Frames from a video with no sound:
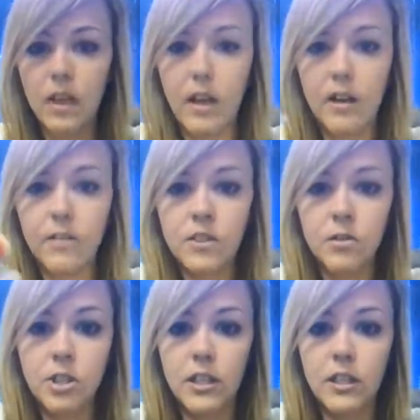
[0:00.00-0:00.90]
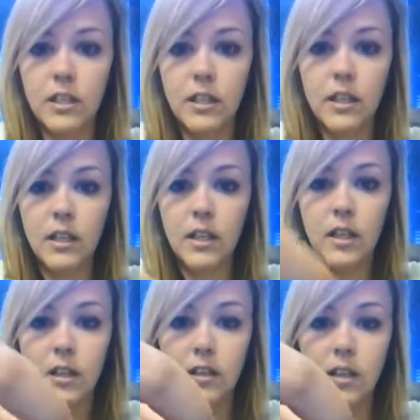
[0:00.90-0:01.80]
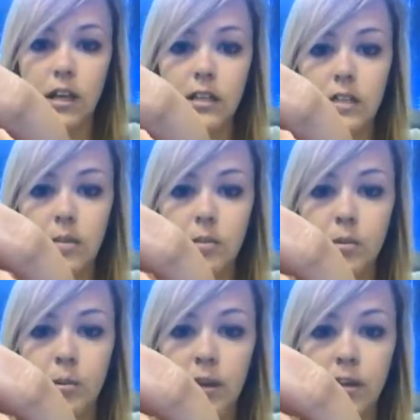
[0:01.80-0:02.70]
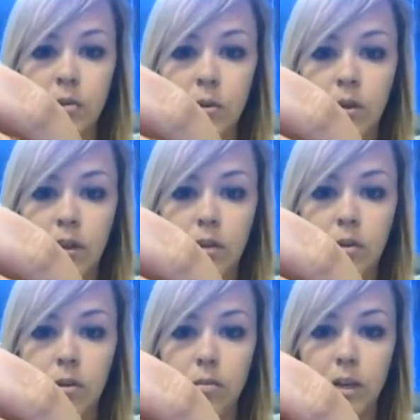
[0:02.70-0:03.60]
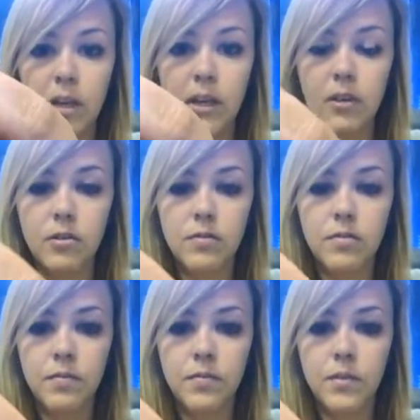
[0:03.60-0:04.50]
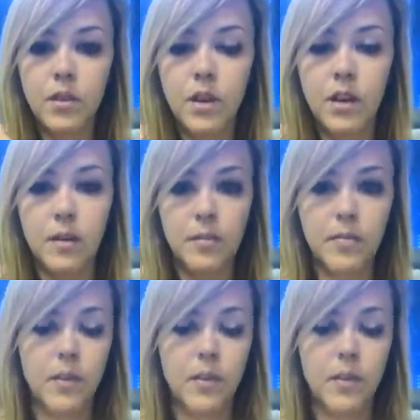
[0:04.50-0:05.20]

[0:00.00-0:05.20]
ever so gently, lined up the way that I want it on my nail, okay?